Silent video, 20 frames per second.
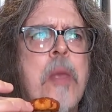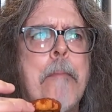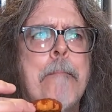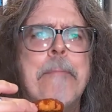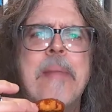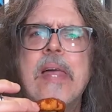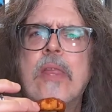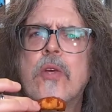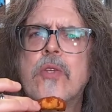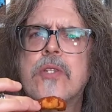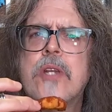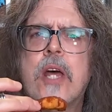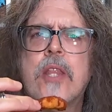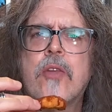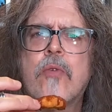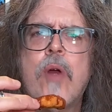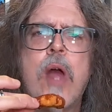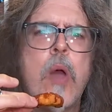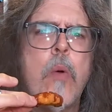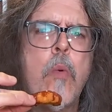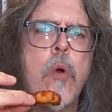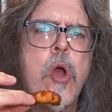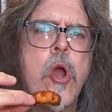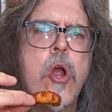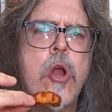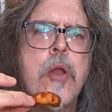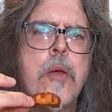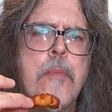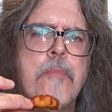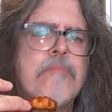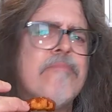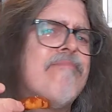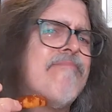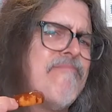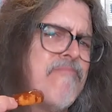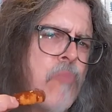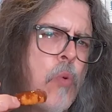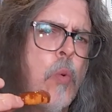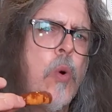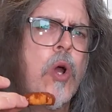mellow's not the right word,
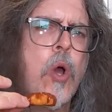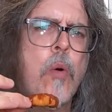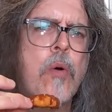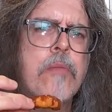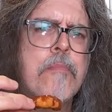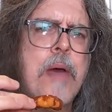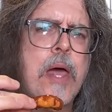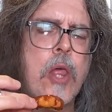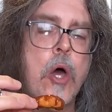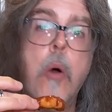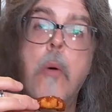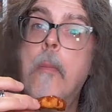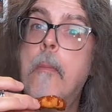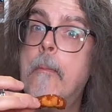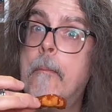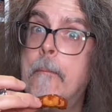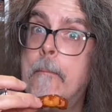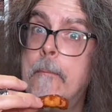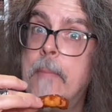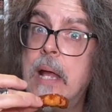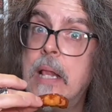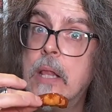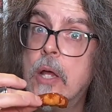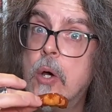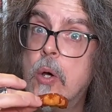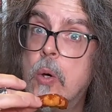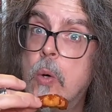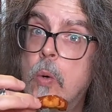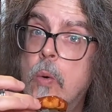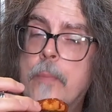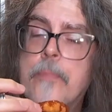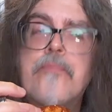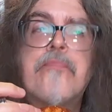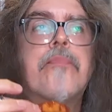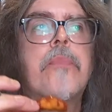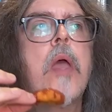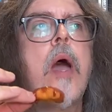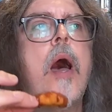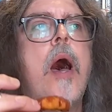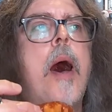but we'll go with mellow. Mellow.
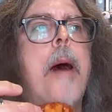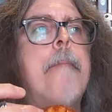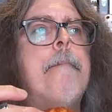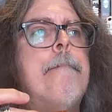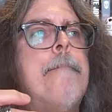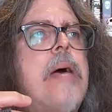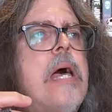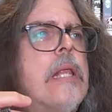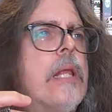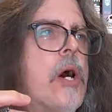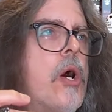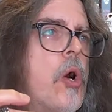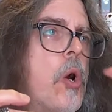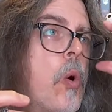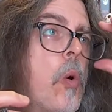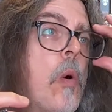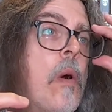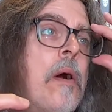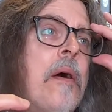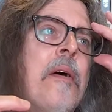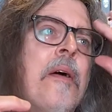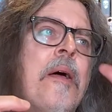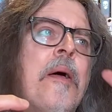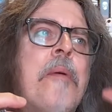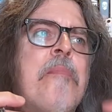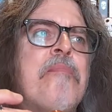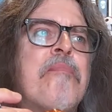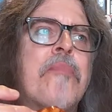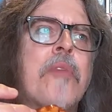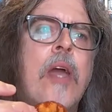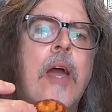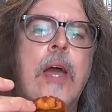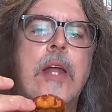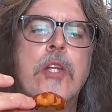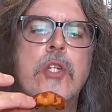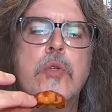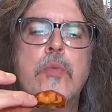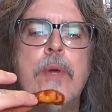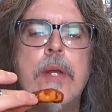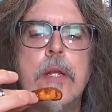A mellow kind
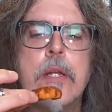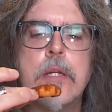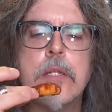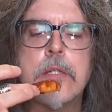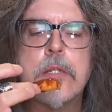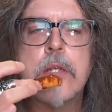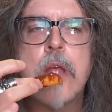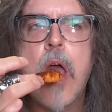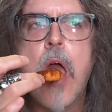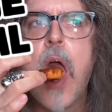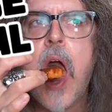of sweetness.